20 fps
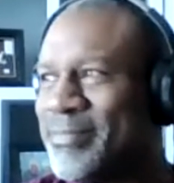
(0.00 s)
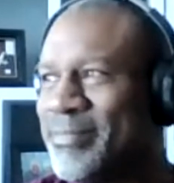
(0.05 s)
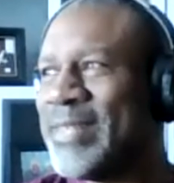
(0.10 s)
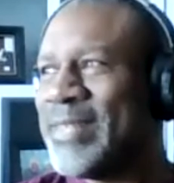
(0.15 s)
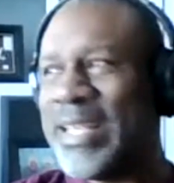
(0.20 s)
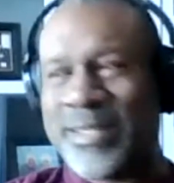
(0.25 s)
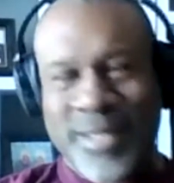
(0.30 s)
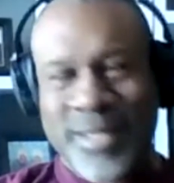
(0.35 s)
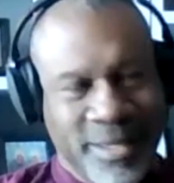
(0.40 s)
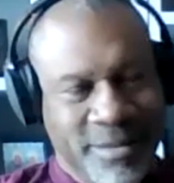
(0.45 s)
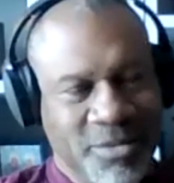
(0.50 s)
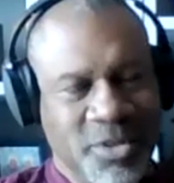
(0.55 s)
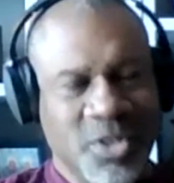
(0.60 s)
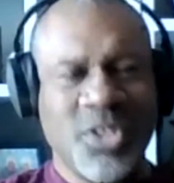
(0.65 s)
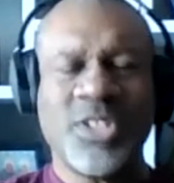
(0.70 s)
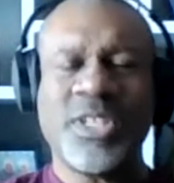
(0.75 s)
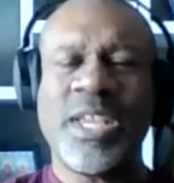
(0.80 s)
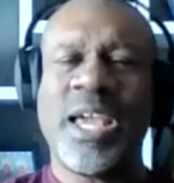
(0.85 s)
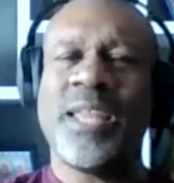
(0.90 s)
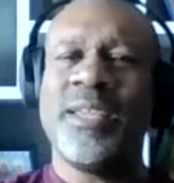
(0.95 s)
That's it.
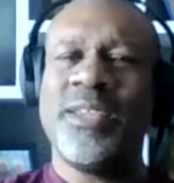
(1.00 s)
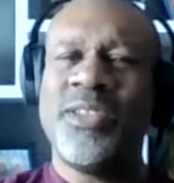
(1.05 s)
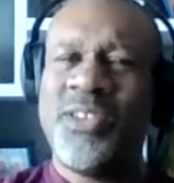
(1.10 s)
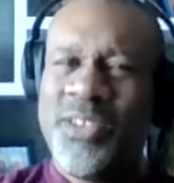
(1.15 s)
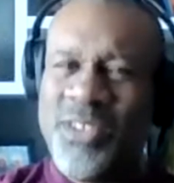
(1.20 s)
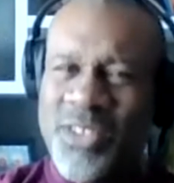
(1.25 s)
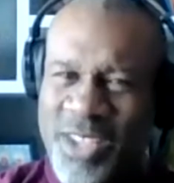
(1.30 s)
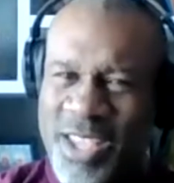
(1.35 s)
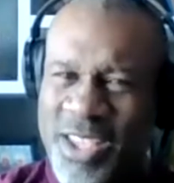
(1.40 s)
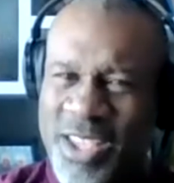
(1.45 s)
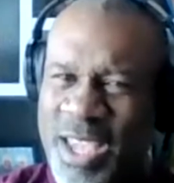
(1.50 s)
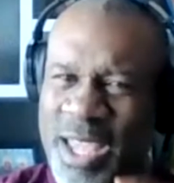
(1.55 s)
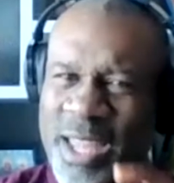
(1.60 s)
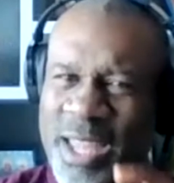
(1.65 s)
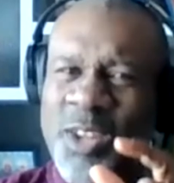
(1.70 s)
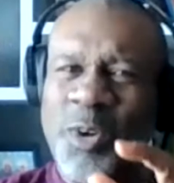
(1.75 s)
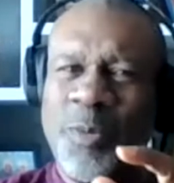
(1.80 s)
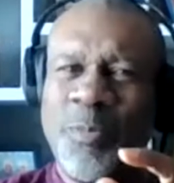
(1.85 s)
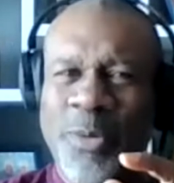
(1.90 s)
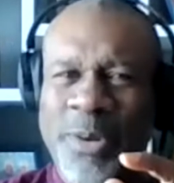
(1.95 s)
You got a
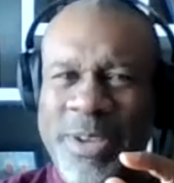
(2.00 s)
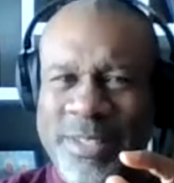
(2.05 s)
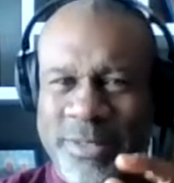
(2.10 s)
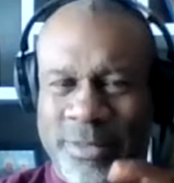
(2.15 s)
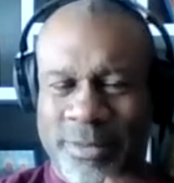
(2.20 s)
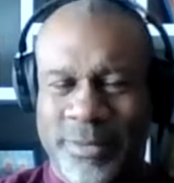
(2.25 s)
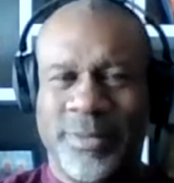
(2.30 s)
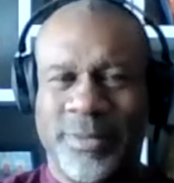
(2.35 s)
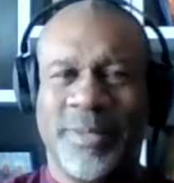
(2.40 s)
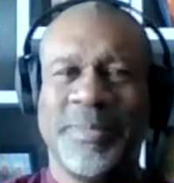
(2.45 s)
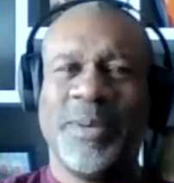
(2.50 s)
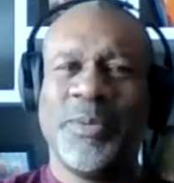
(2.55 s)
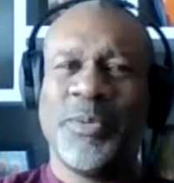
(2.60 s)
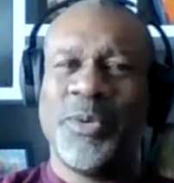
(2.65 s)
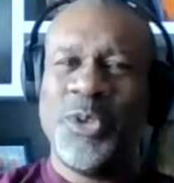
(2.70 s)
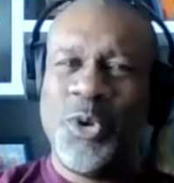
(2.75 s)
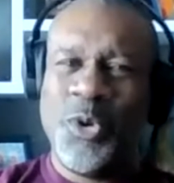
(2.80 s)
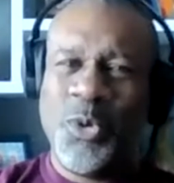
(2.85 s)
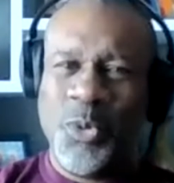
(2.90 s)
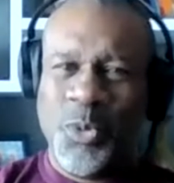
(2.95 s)
little breezer. I
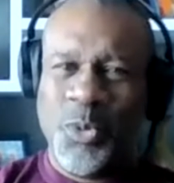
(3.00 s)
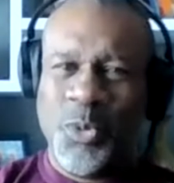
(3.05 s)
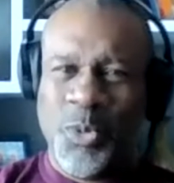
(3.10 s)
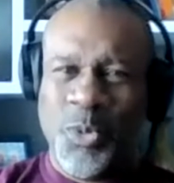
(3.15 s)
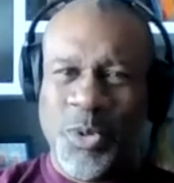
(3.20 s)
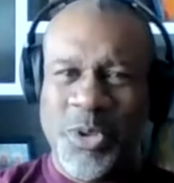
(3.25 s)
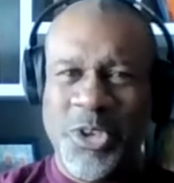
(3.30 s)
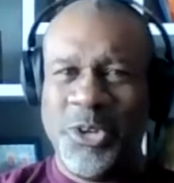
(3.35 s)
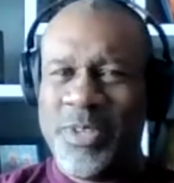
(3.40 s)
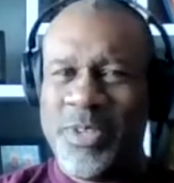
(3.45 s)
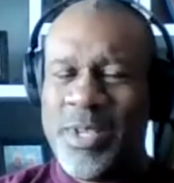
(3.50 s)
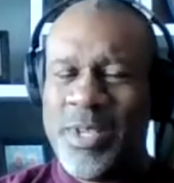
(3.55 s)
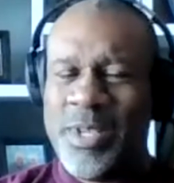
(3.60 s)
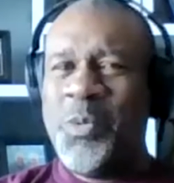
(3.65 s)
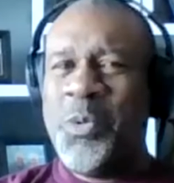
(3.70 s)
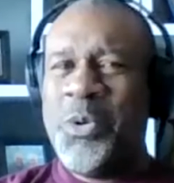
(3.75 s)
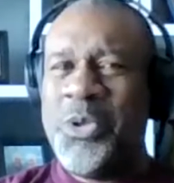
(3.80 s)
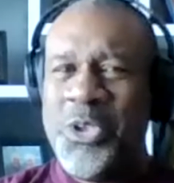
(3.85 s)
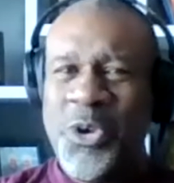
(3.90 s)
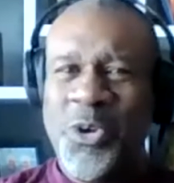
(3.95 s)
mean,
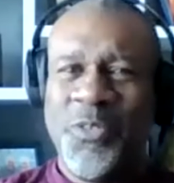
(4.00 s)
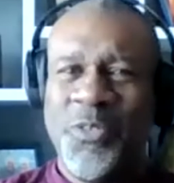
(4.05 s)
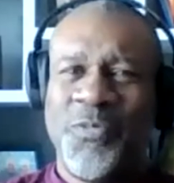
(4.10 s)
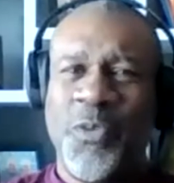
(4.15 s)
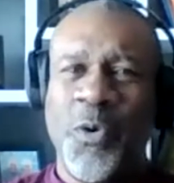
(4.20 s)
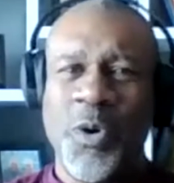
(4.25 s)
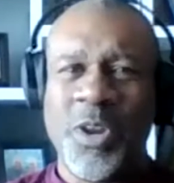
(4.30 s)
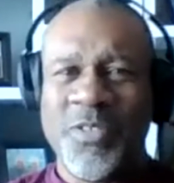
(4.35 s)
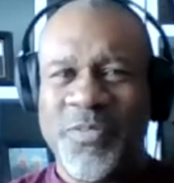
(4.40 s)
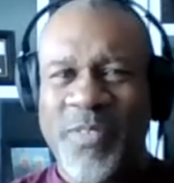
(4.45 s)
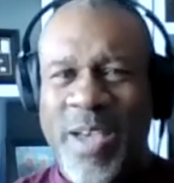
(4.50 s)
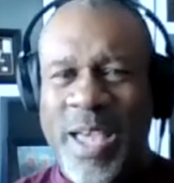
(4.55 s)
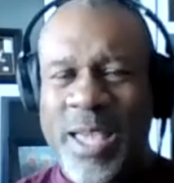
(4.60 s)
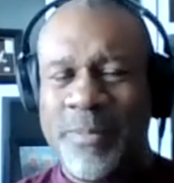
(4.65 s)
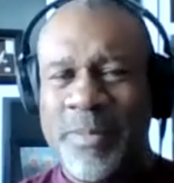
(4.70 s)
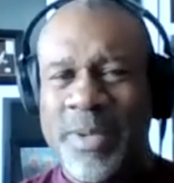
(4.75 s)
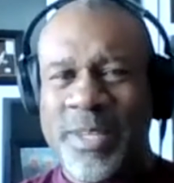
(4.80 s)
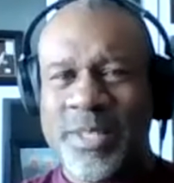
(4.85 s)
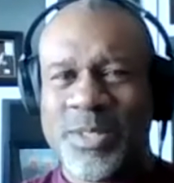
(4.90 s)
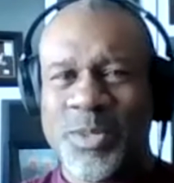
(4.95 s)
when you're
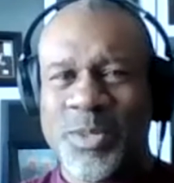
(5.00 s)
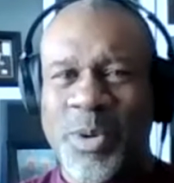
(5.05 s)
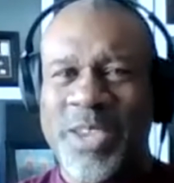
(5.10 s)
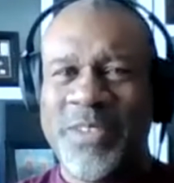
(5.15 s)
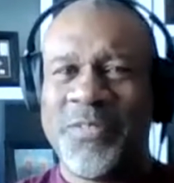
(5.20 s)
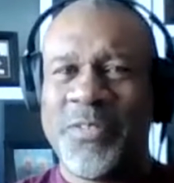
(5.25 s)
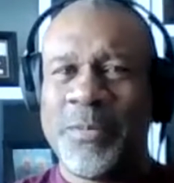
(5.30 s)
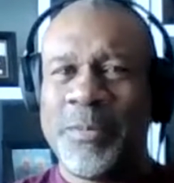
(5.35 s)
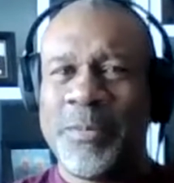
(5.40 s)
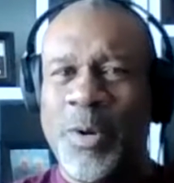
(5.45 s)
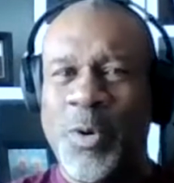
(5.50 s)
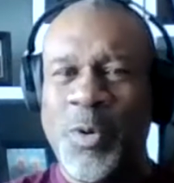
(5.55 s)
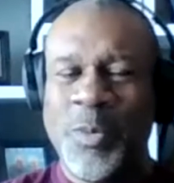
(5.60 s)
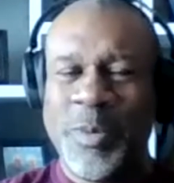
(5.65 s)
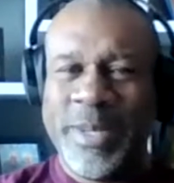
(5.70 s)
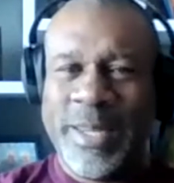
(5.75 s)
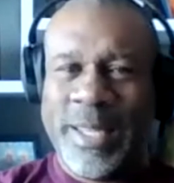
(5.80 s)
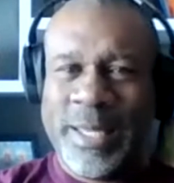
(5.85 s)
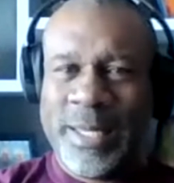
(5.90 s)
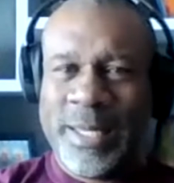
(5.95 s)
45 minutes away from home
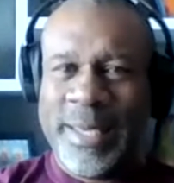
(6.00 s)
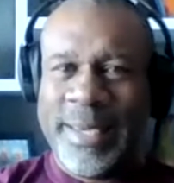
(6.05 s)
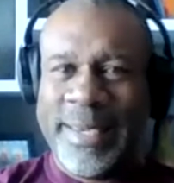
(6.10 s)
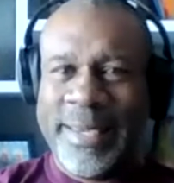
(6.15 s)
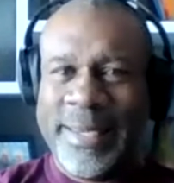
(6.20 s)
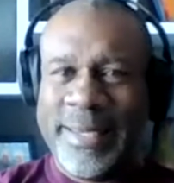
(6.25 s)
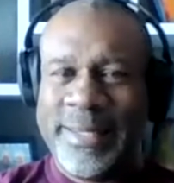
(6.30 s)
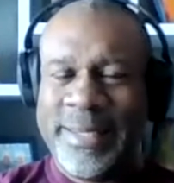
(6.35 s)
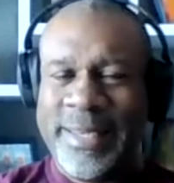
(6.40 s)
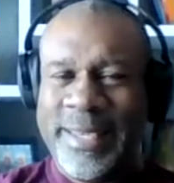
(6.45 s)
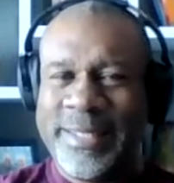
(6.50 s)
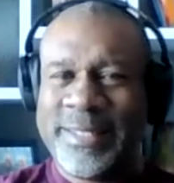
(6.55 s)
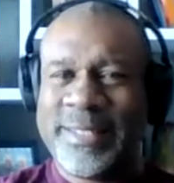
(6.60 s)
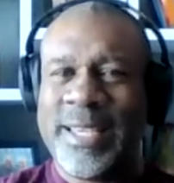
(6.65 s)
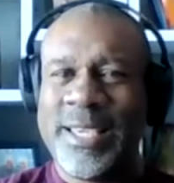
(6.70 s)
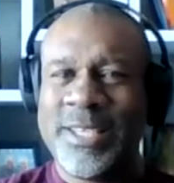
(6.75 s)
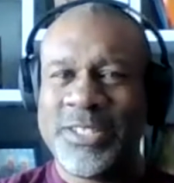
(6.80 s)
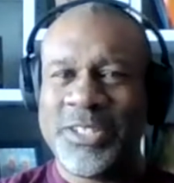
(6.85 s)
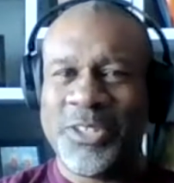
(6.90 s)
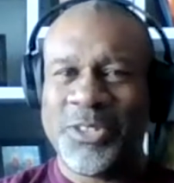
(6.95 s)
in LA, it
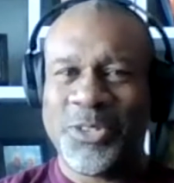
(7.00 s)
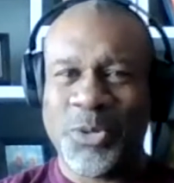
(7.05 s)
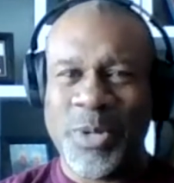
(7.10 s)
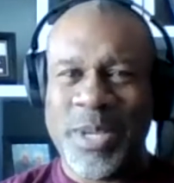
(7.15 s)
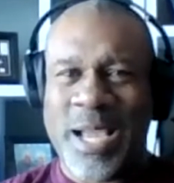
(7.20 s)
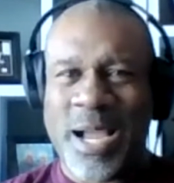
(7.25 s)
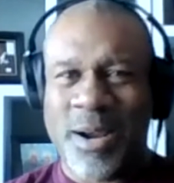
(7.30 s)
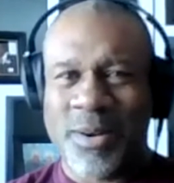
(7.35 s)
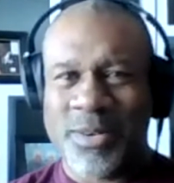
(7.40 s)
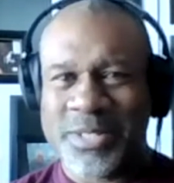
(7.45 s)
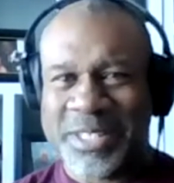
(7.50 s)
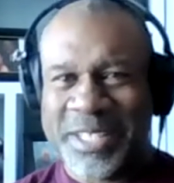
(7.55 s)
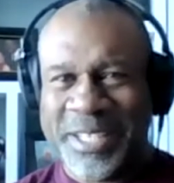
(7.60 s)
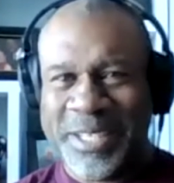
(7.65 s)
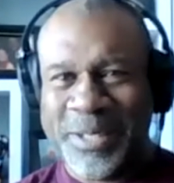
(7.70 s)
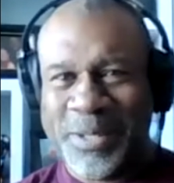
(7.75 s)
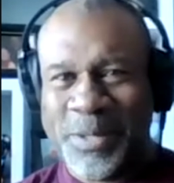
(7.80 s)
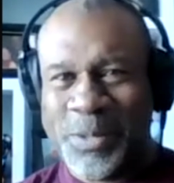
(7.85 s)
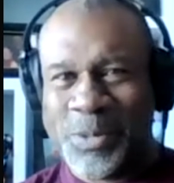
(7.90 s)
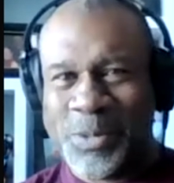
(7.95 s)
takes you 3 hours to
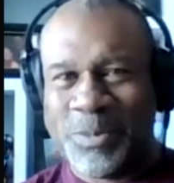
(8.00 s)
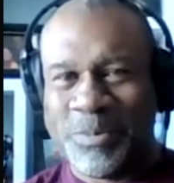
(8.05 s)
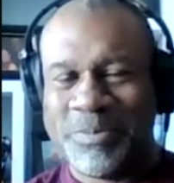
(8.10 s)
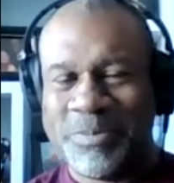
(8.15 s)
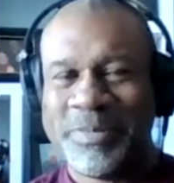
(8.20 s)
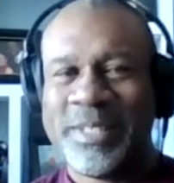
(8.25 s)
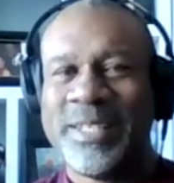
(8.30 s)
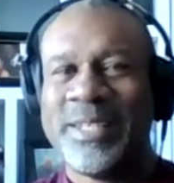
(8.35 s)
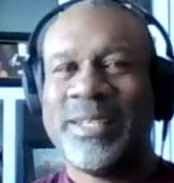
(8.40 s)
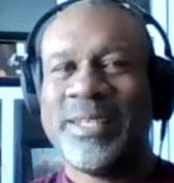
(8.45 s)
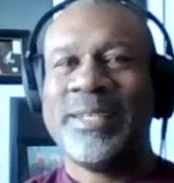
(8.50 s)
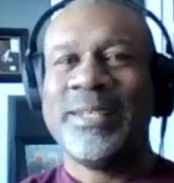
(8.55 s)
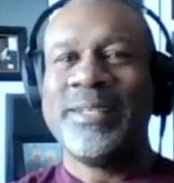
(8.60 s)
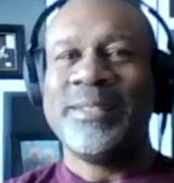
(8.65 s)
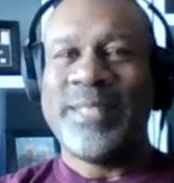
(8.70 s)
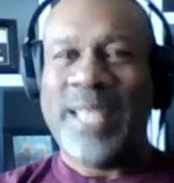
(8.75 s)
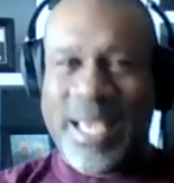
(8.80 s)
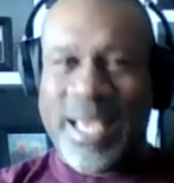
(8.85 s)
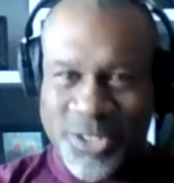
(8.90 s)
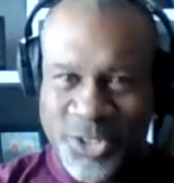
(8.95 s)
get home.
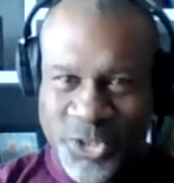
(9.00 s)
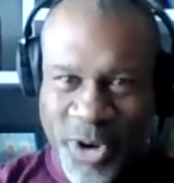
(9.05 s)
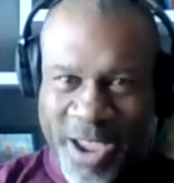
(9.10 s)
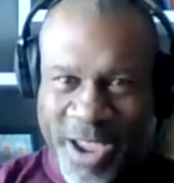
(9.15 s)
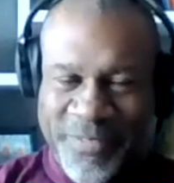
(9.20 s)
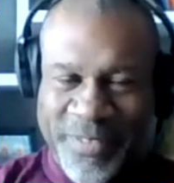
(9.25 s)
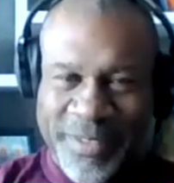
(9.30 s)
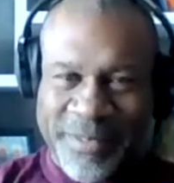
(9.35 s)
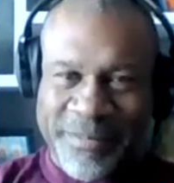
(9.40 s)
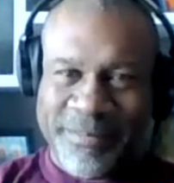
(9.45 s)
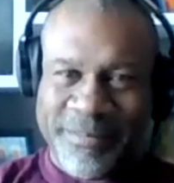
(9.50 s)
That's traffic.